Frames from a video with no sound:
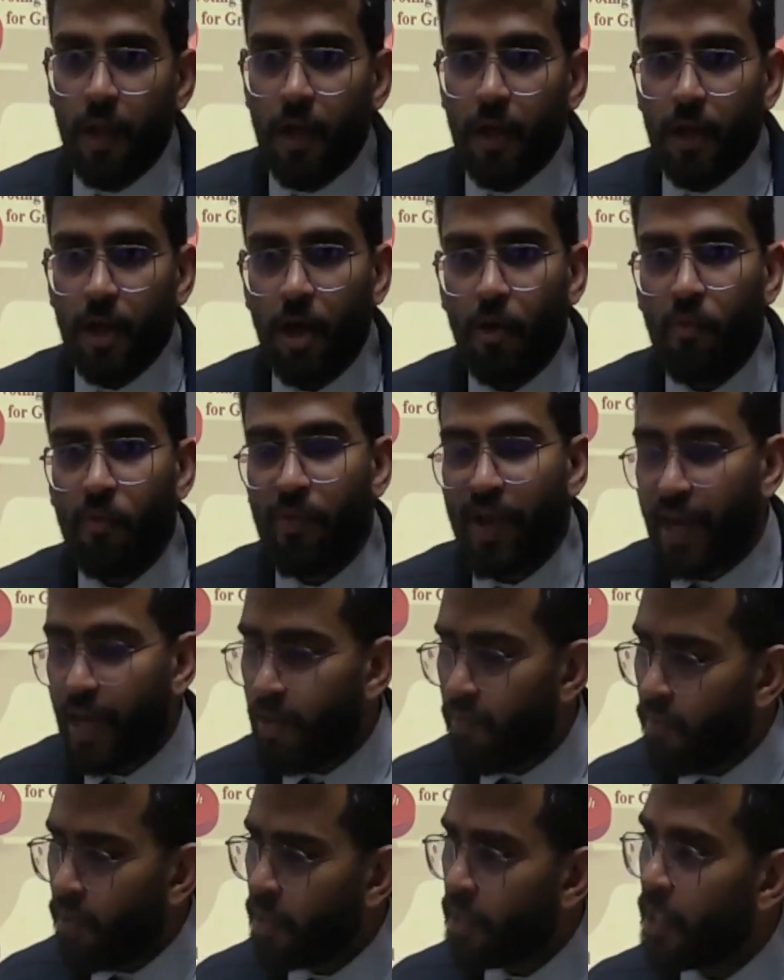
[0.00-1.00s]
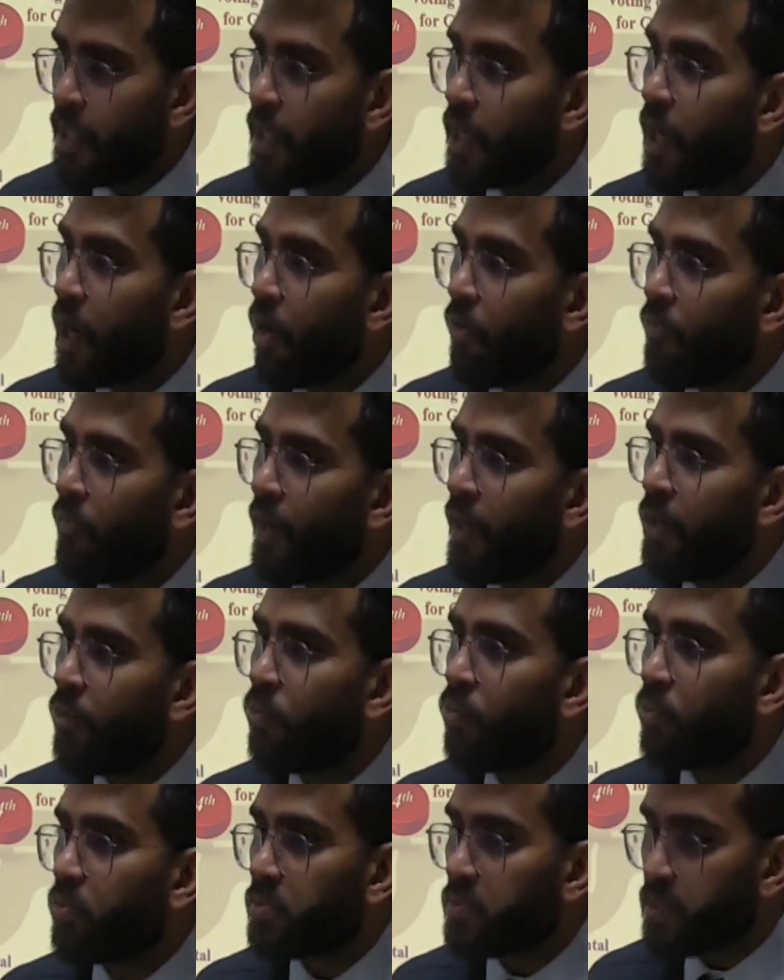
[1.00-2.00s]
Now, whenever the
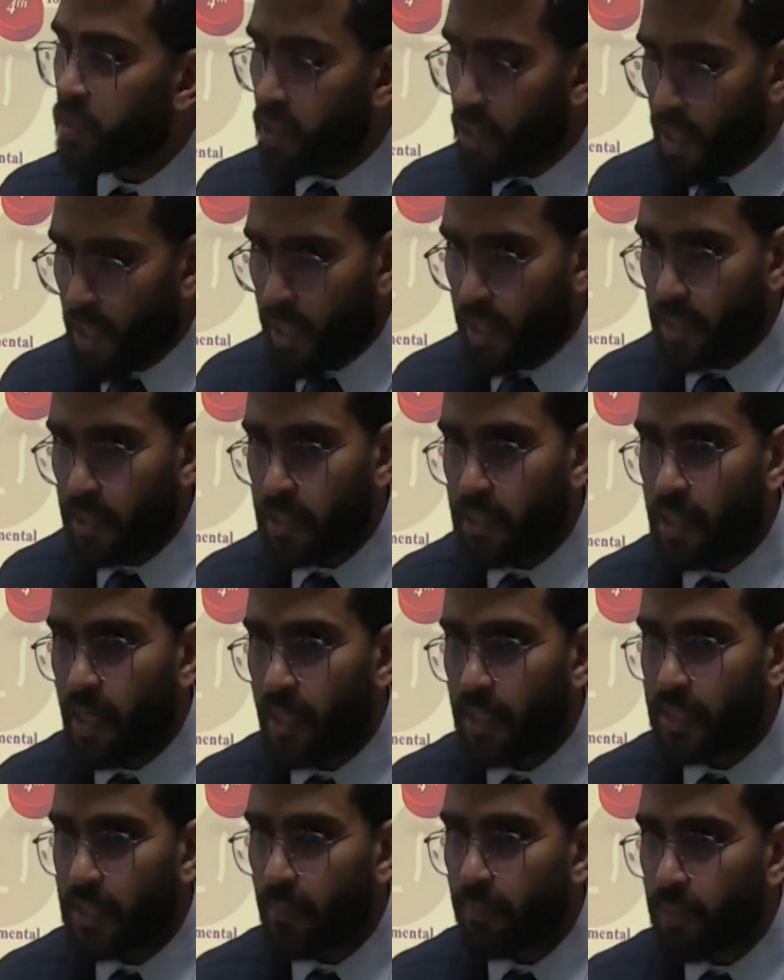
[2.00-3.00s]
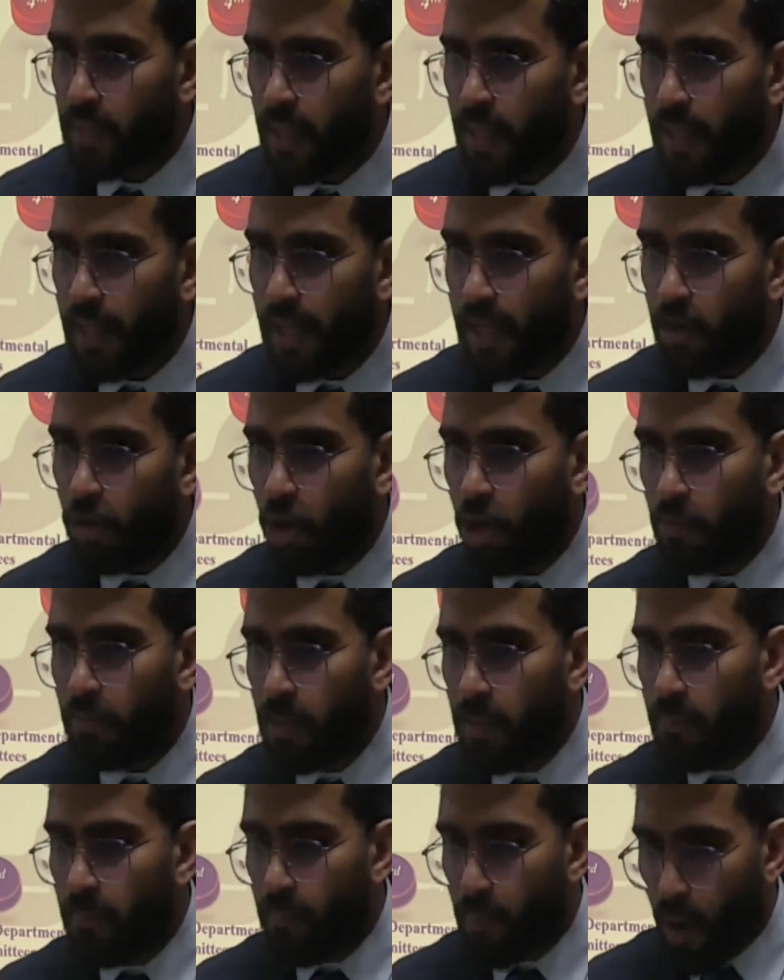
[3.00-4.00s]
government thinks that something cannot be
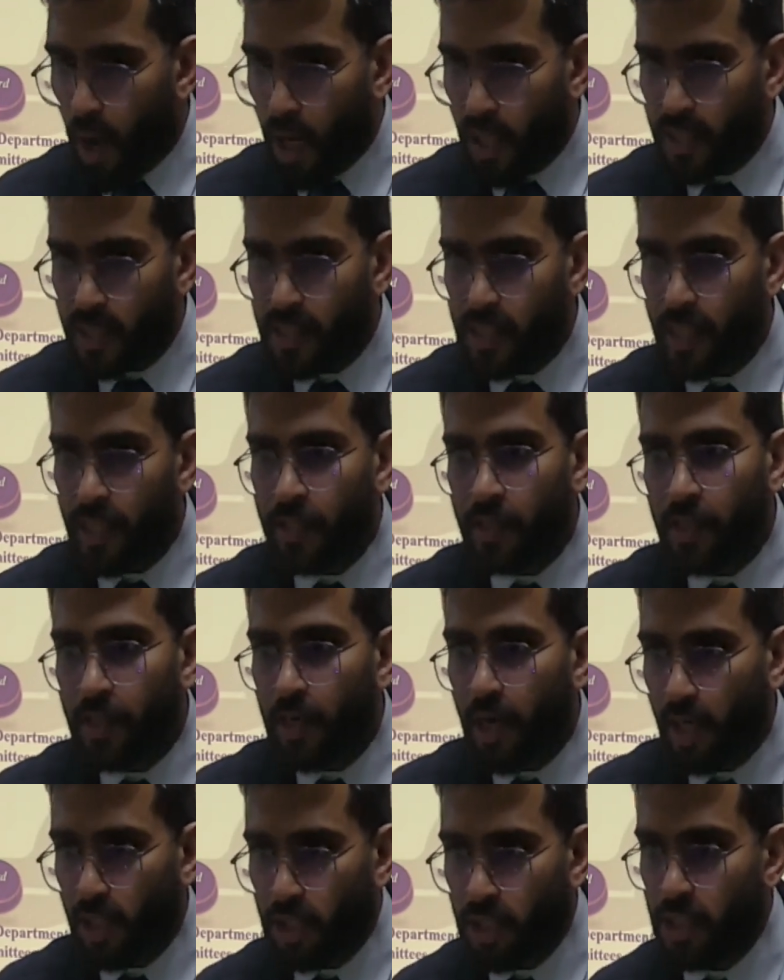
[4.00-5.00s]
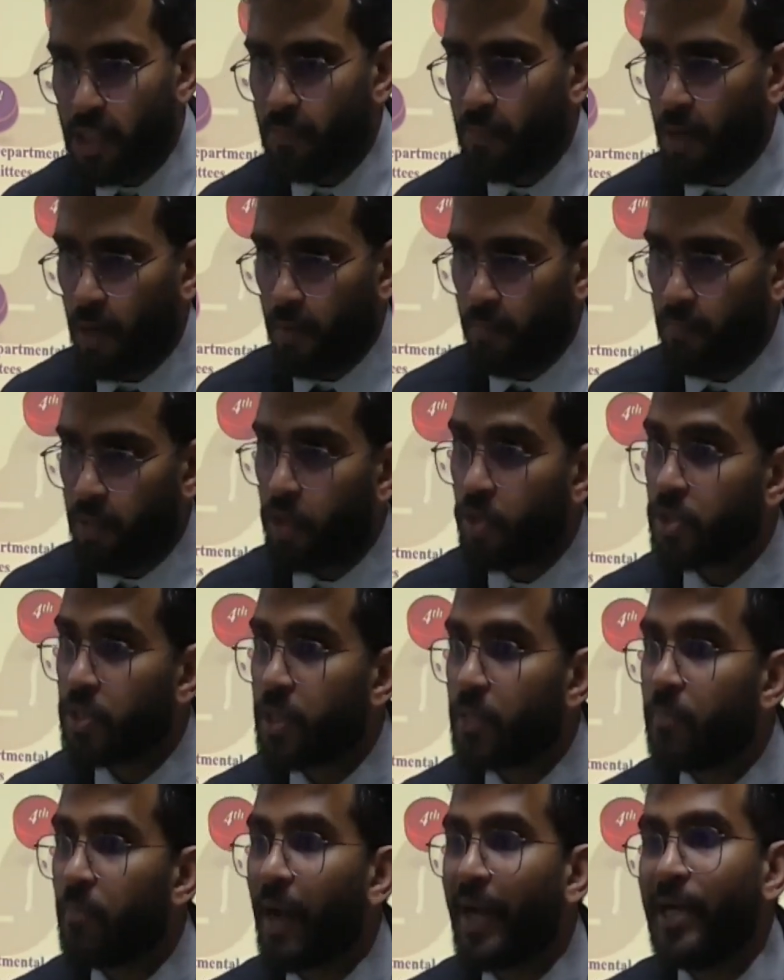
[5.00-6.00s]
passed in the Rajya Sabha because
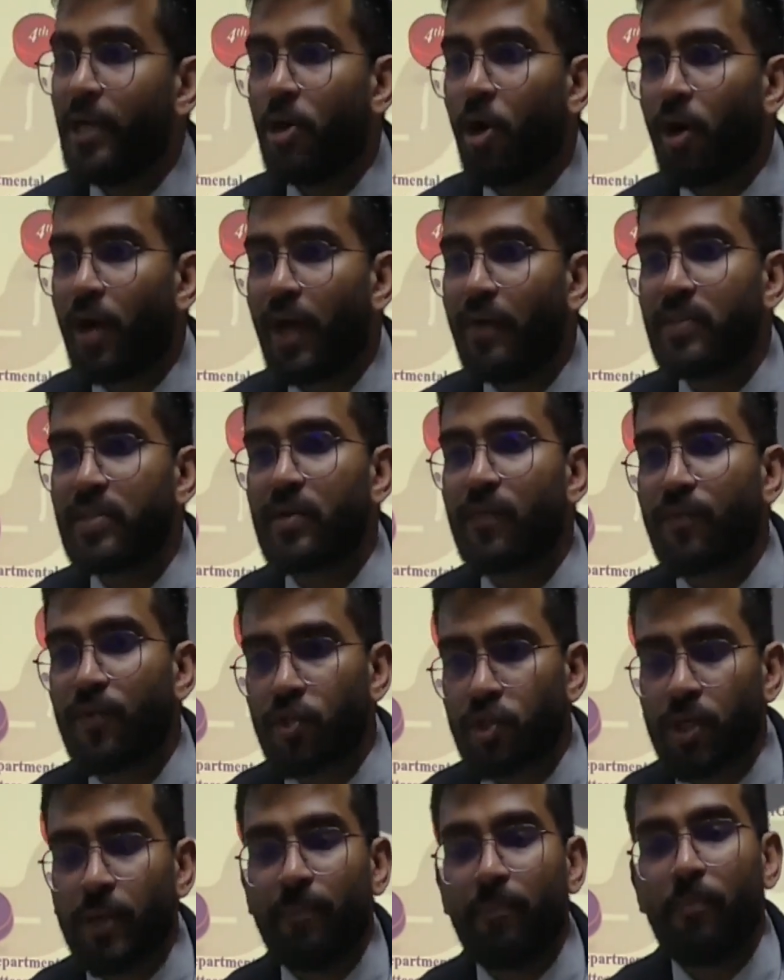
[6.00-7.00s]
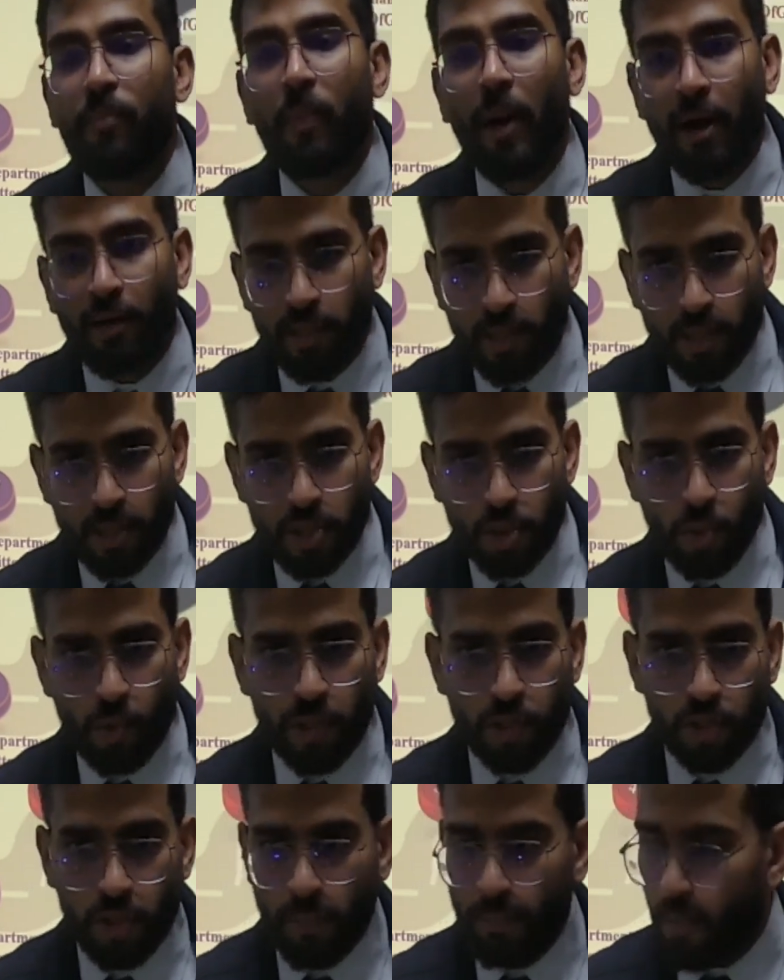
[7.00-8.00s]
it might not have sufficient partners,
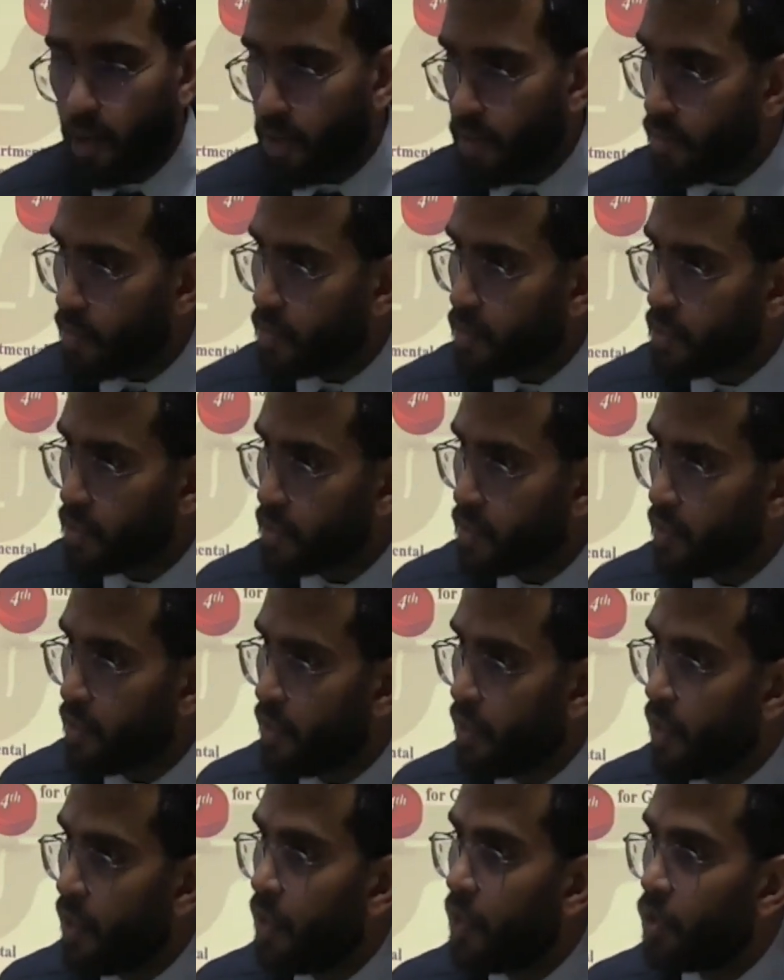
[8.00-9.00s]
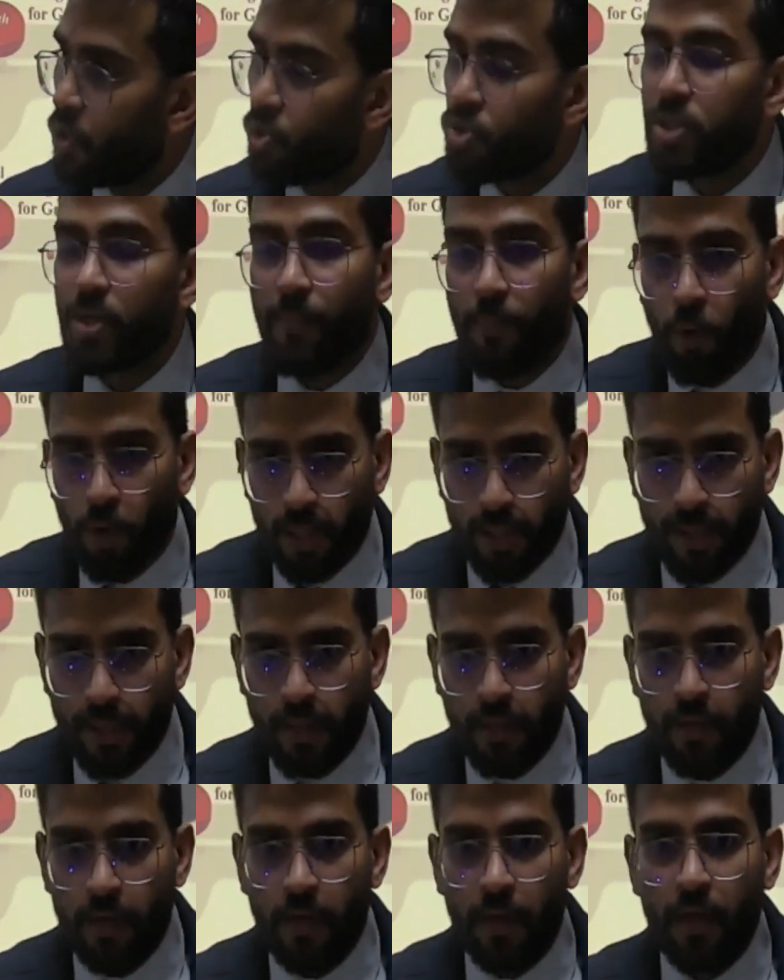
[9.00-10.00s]
coalition partners, to support it,
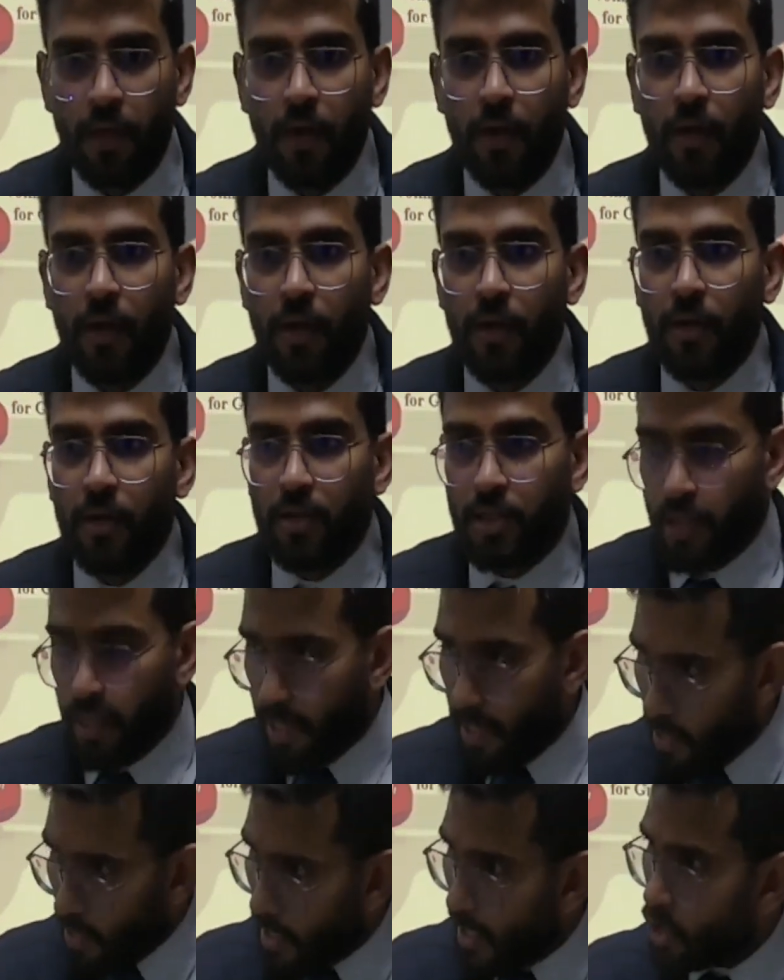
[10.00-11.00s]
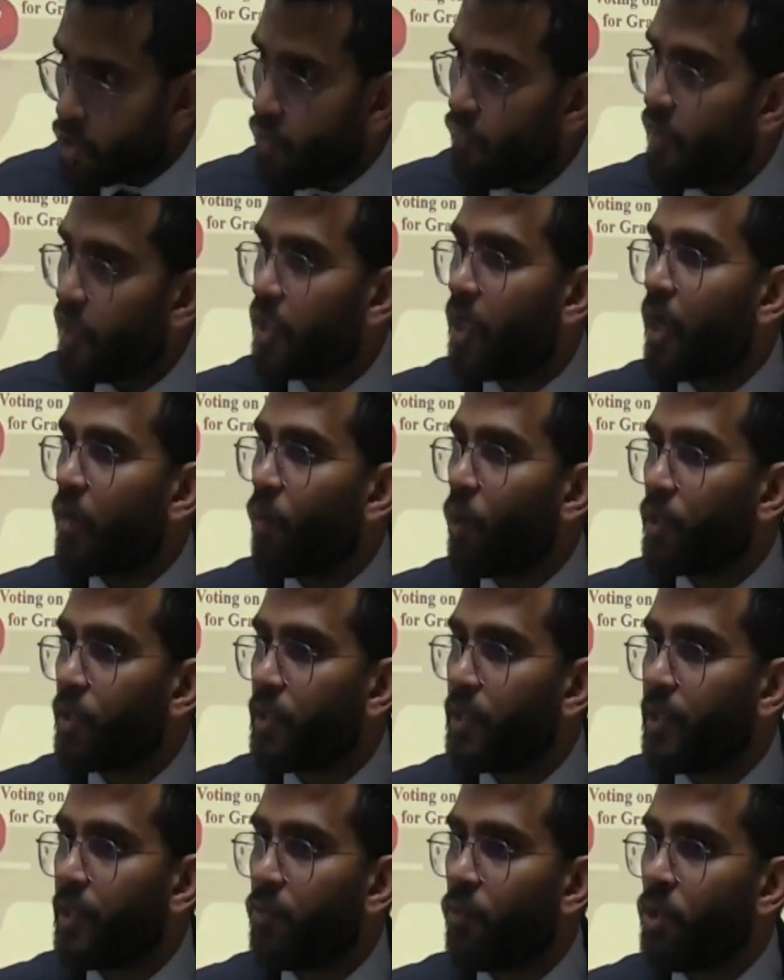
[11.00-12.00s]
in case of Aadhaar, what it
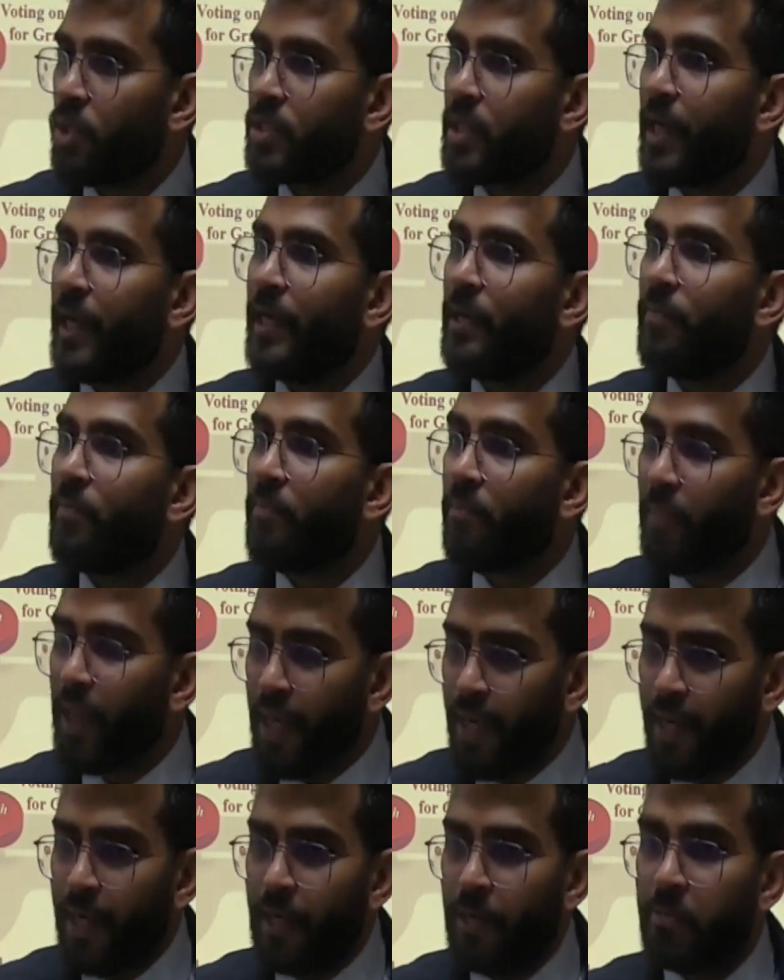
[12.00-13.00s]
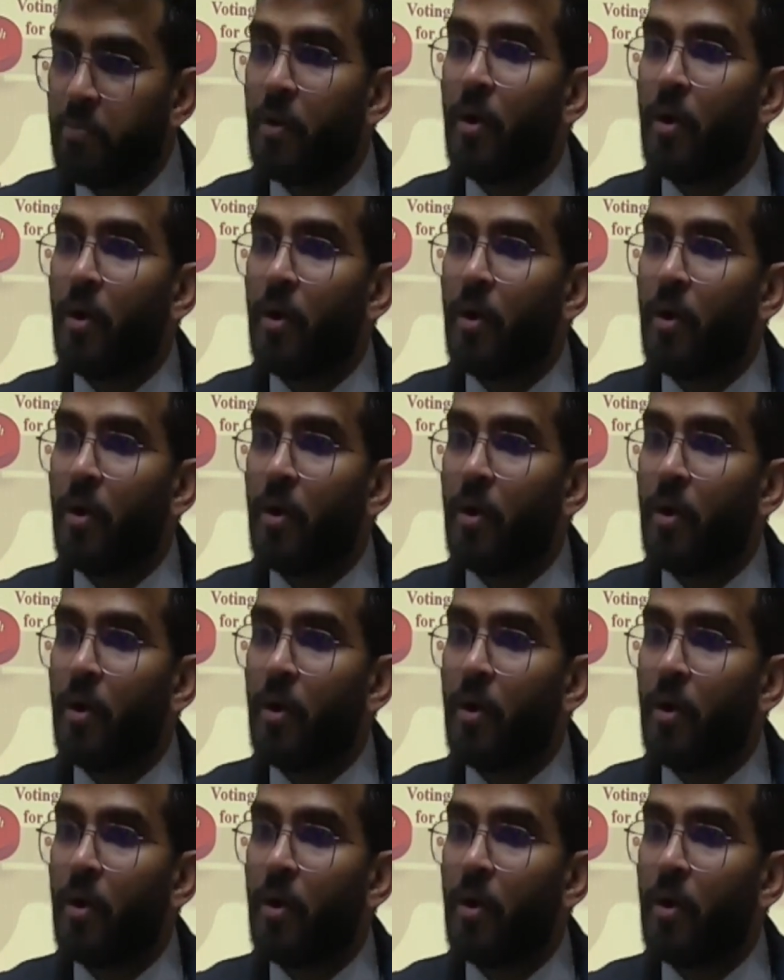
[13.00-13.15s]
did was it made